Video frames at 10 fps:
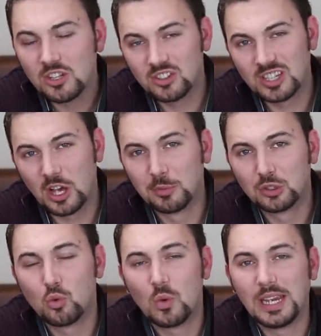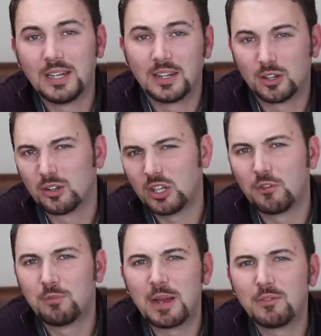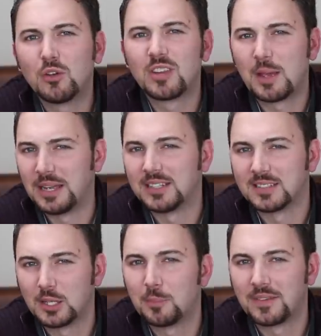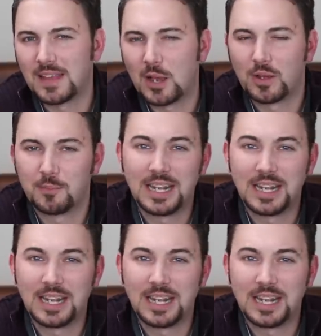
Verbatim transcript: sell between, you know, my full-time agents, let me put it that way.